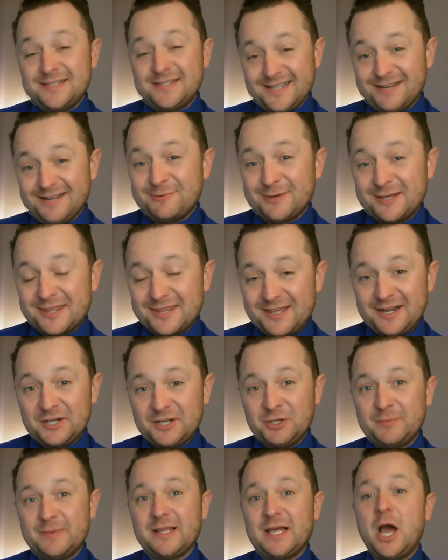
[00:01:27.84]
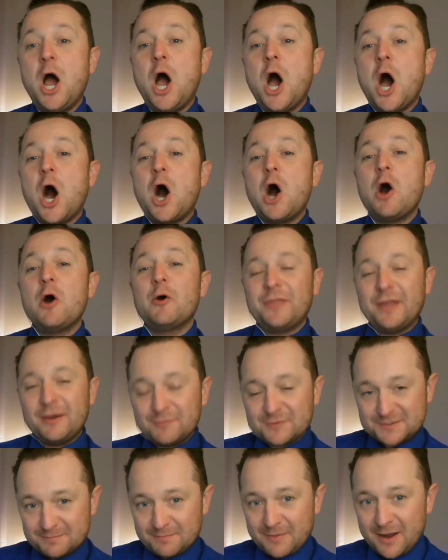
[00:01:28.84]
did with it, and you'll be like, oh, that
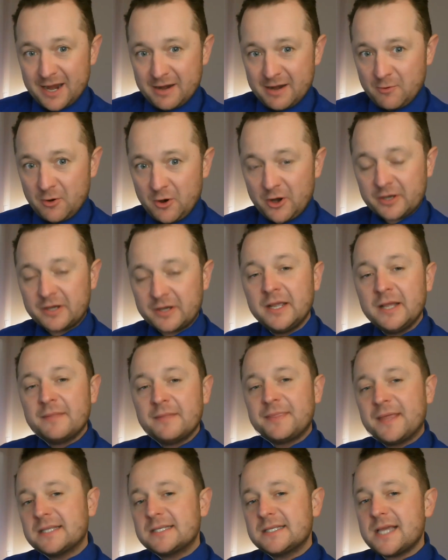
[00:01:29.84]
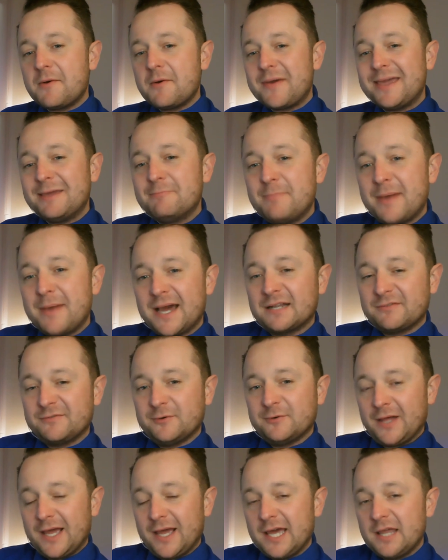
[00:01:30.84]
was my work. That's how
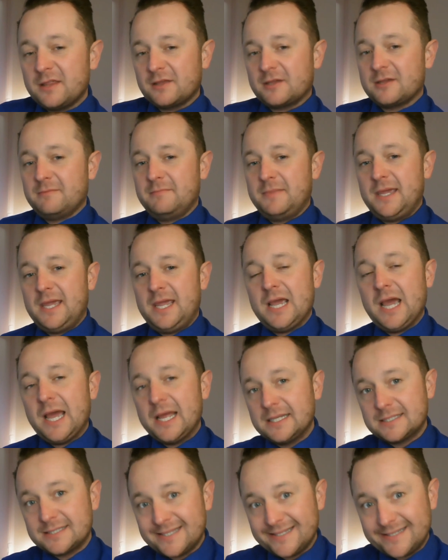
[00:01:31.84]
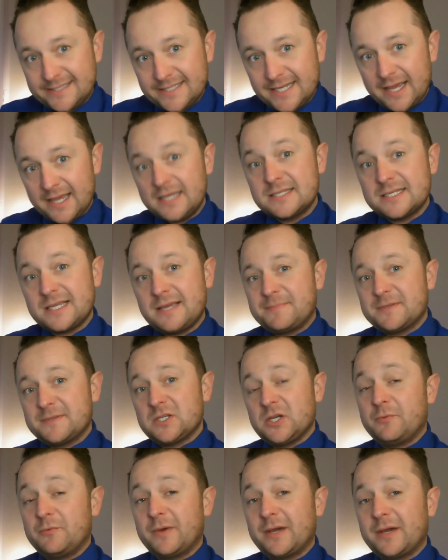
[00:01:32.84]
impactful Heather can be. And today's
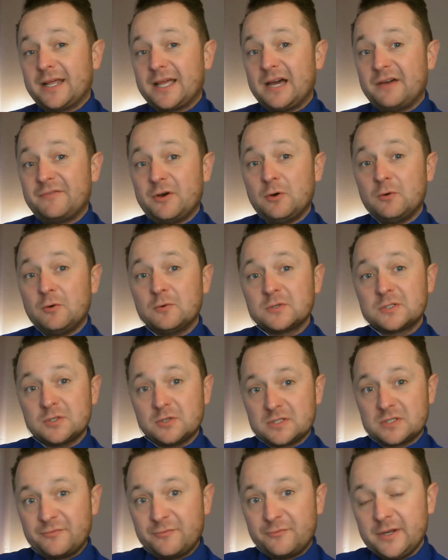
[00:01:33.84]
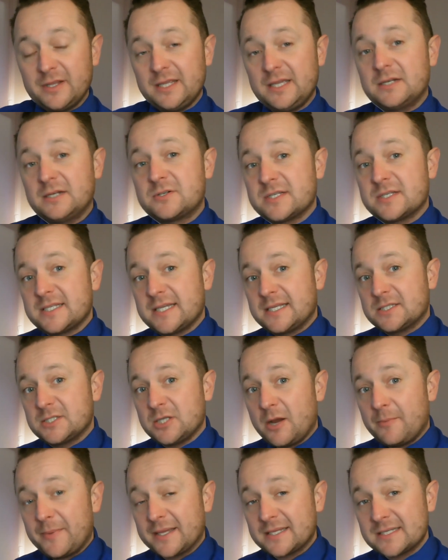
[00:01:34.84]
episode, we're going to cover all sorts of really interesting
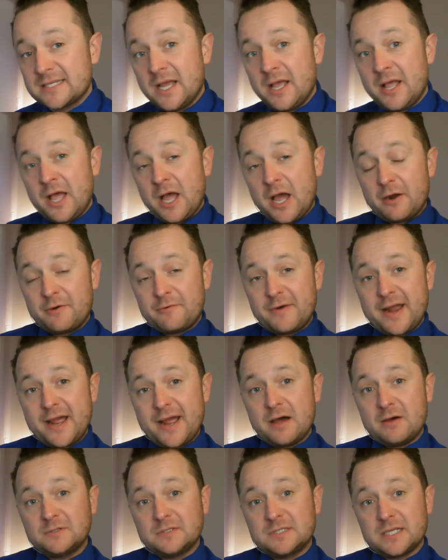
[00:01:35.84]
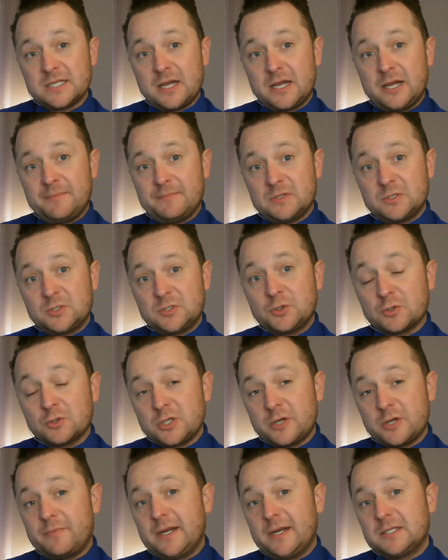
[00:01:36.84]
topics around
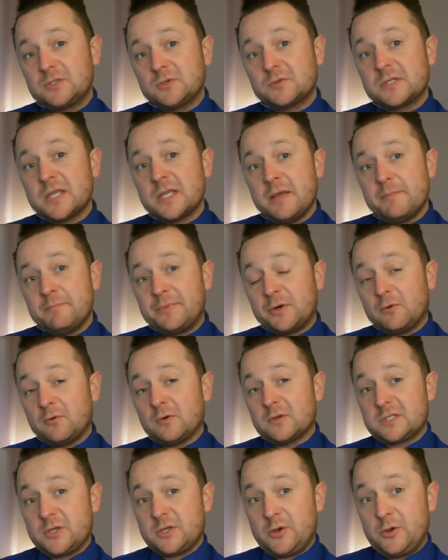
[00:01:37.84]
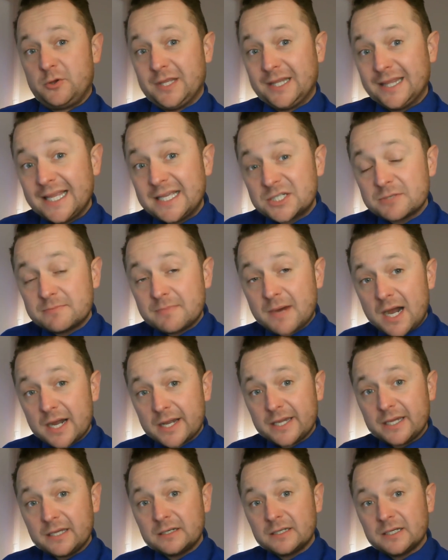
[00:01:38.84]
short-term rentals, but also the leisure
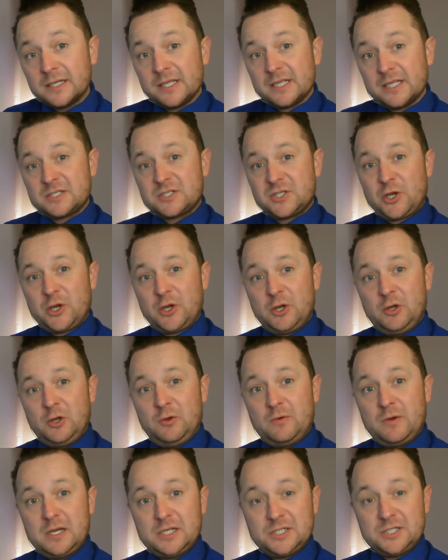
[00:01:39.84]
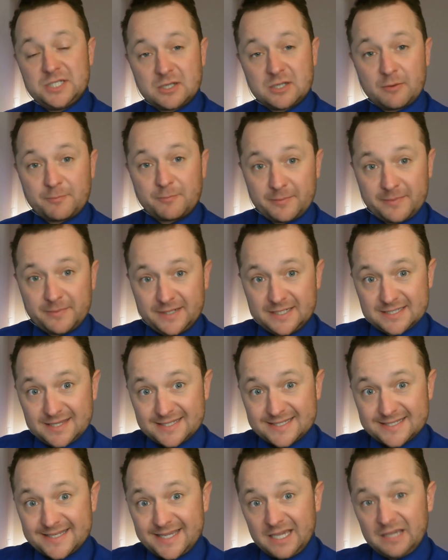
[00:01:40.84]
market. So she's got properties in the
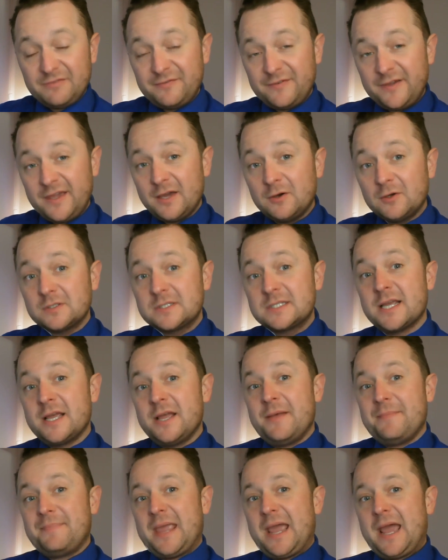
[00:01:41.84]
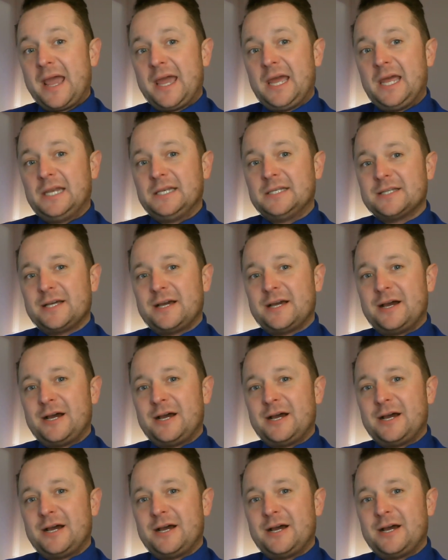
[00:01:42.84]
ski fields, and